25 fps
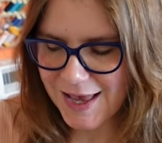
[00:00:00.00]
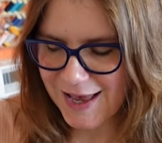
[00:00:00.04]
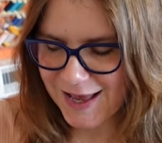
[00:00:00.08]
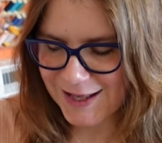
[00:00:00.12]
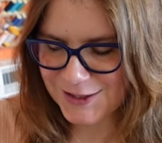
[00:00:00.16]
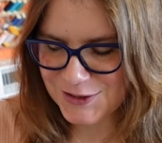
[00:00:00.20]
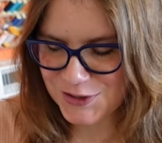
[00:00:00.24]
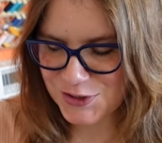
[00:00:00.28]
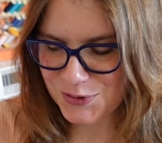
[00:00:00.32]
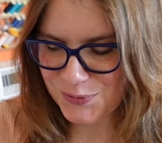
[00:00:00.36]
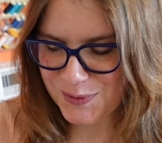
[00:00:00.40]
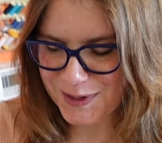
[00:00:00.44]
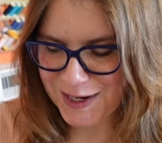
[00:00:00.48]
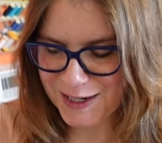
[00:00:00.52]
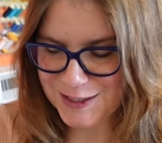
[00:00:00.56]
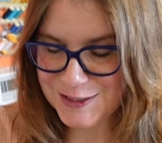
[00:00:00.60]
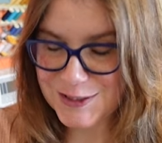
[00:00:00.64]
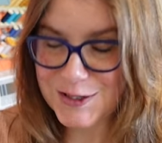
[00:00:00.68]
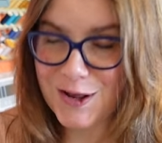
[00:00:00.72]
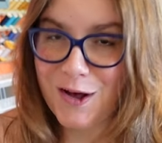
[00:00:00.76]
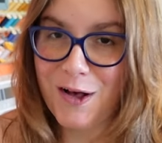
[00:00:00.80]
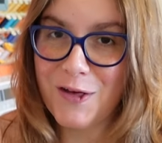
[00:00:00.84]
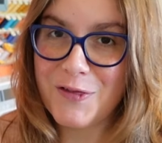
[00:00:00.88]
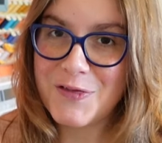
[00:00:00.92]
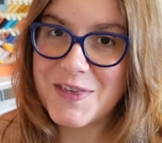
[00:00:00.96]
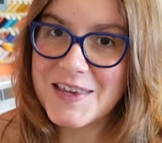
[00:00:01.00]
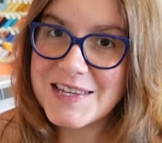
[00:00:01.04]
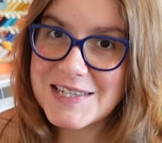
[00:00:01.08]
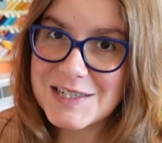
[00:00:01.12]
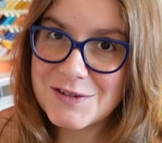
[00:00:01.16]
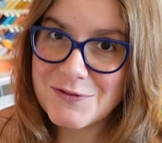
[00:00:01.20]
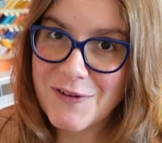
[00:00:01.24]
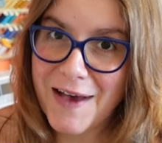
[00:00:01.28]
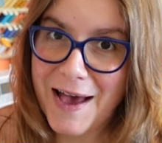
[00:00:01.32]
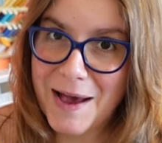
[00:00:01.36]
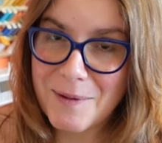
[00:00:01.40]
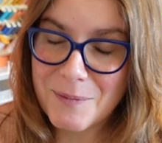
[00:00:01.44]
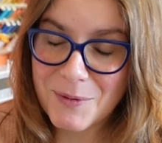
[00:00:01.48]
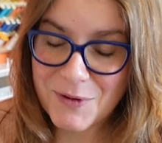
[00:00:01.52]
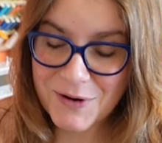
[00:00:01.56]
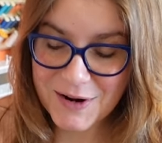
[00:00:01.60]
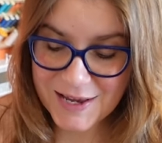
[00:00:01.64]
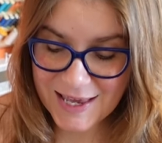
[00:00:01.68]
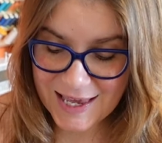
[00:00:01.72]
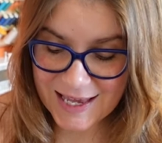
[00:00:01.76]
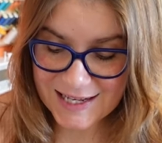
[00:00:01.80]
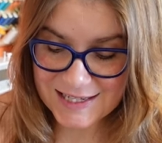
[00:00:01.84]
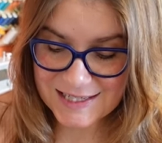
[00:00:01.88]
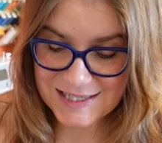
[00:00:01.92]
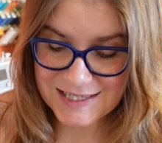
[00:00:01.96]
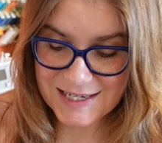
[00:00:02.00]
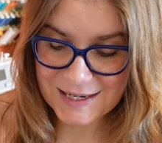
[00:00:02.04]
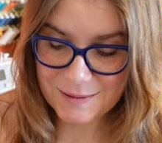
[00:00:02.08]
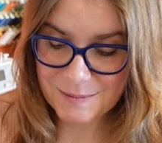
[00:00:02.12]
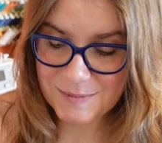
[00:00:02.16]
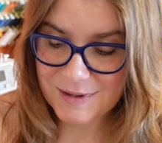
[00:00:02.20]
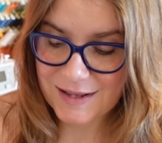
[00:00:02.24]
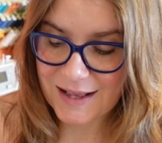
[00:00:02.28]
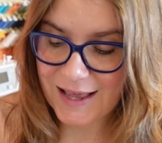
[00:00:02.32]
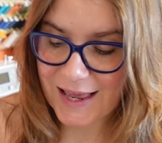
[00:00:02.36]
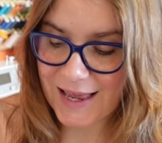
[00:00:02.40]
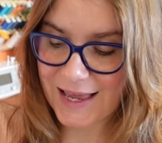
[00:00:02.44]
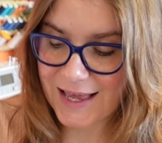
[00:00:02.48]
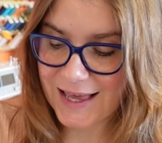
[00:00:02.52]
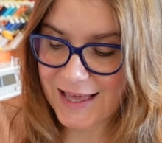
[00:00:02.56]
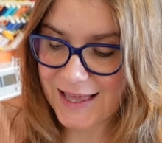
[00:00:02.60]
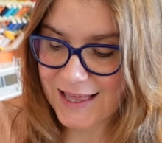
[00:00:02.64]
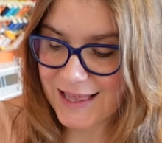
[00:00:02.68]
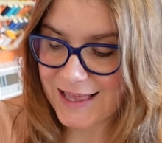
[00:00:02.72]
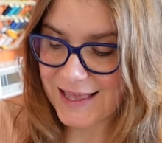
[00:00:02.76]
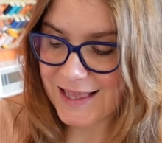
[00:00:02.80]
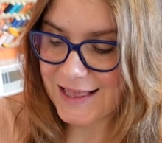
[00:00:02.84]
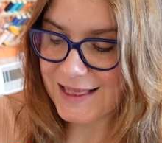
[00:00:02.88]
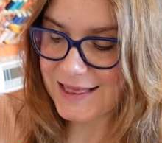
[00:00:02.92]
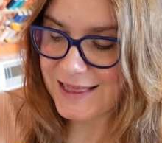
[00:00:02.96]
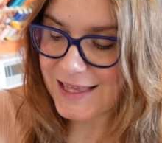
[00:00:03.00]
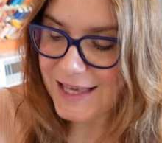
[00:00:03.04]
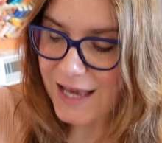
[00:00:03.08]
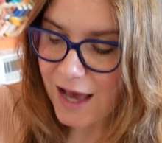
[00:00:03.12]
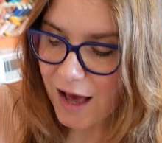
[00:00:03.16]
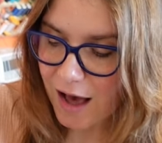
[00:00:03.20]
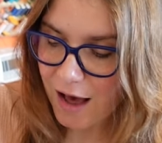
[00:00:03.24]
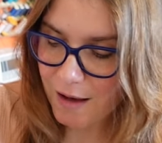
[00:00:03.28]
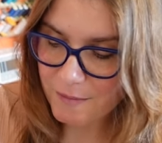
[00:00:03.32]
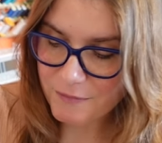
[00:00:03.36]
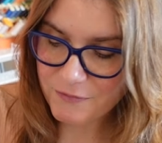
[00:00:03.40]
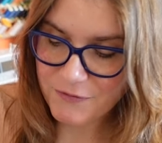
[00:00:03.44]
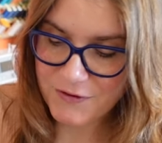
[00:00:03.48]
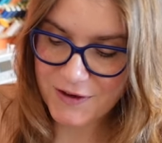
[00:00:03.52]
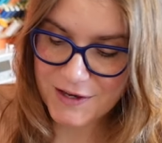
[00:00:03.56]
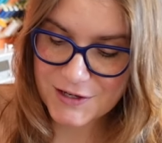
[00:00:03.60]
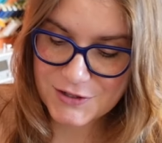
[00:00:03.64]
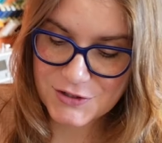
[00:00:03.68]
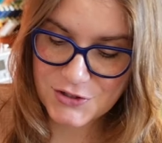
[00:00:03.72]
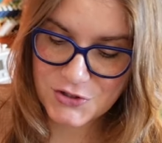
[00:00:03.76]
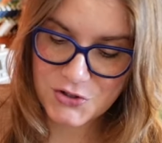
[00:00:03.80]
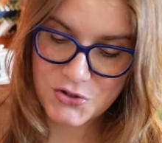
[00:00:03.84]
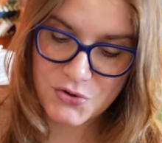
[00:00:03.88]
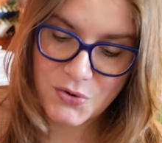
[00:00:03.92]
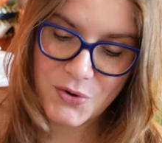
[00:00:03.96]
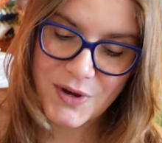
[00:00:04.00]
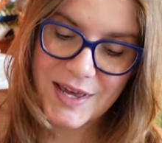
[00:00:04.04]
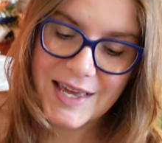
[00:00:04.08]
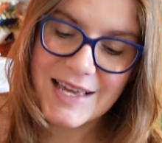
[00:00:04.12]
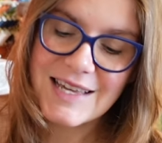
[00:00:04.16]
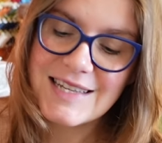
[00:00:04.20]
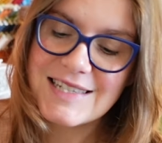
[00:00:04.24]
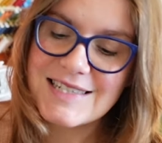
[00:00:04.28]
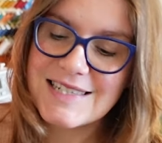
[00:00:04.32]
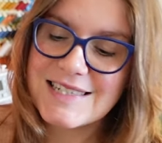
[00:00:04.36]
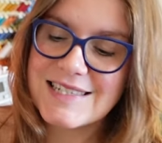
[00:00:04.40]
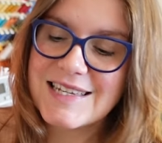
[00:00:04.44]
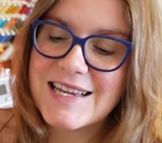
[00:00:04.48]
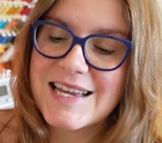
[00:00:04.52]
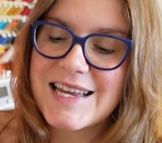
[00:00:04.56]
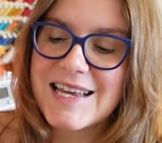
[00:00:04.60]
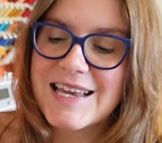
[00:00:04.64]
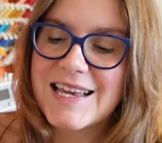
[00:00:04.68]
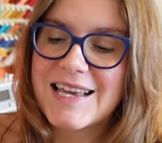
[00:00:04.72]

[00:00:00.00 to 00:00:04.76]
And so when I saw this fabric, it seemed like the obvious choice.